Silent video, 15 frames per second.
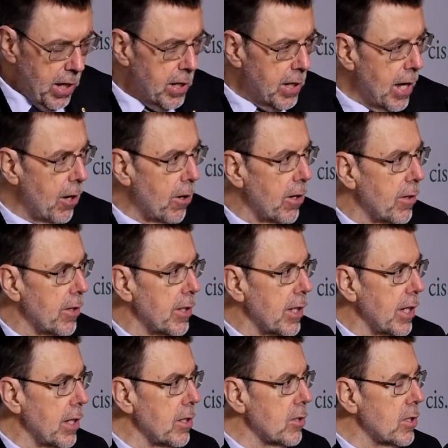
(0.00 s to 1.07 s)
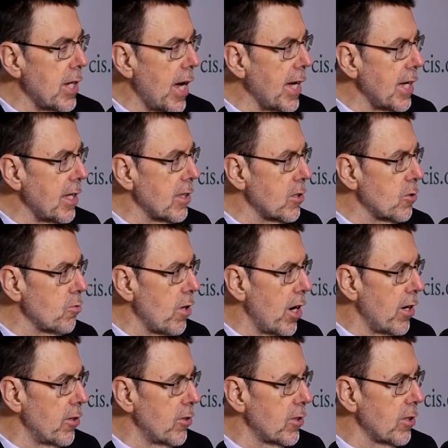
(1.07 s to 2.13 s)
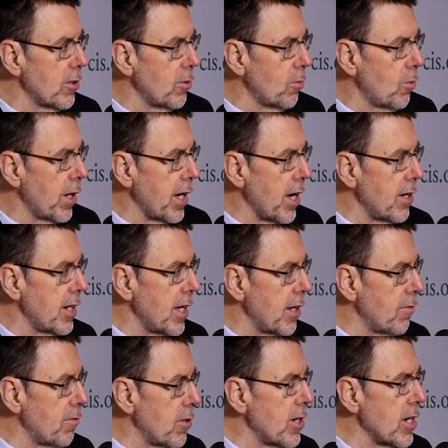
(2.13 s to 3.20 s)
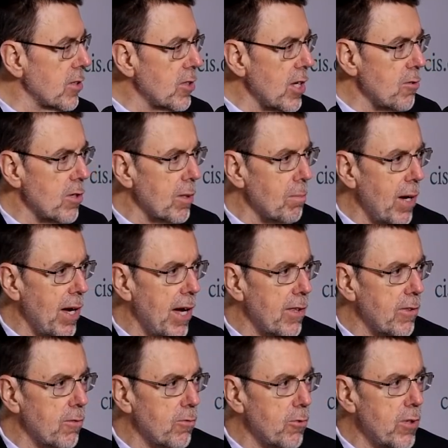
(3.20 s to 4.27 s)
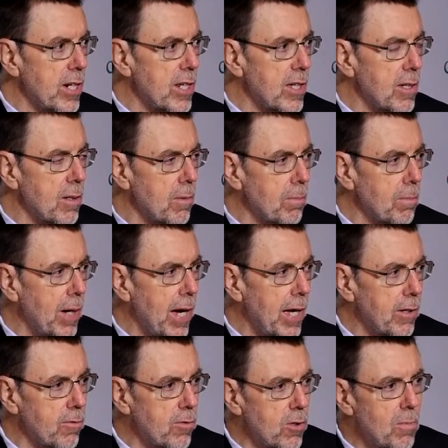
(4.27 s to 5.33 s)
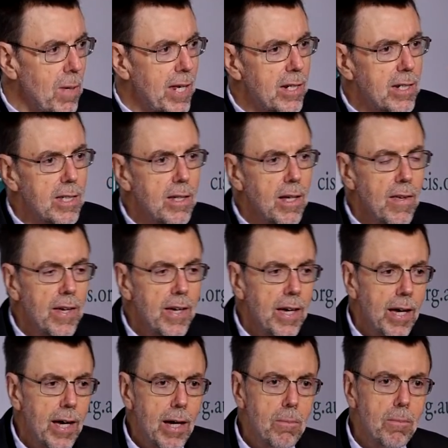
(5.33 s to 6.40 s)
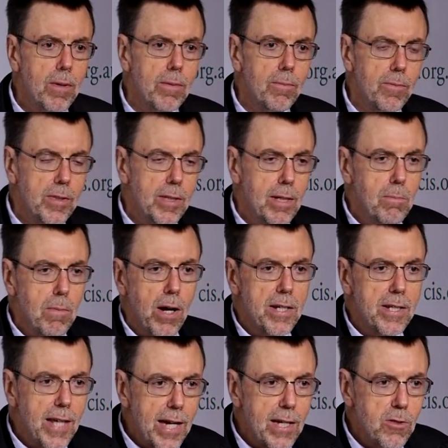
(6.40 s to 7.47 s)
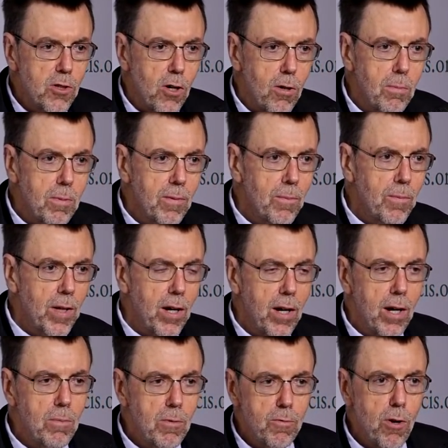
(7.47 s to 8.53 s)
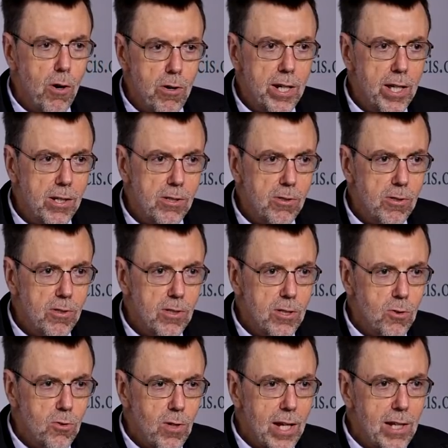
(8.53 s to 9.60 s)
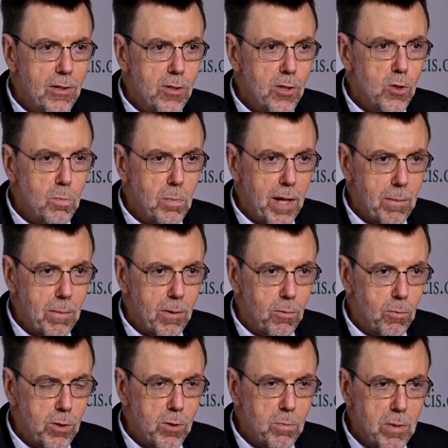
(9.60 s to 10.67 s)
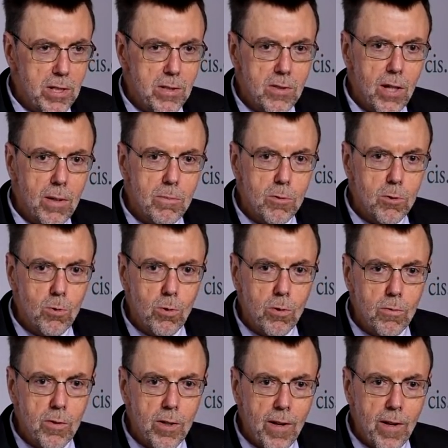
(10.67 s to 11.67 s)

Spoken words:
Now, in taking this road, we're going down a very eccentric path for any part of humanity. In my day job, I'm the foreign editor of the Australian newspaper, which means I'm sort of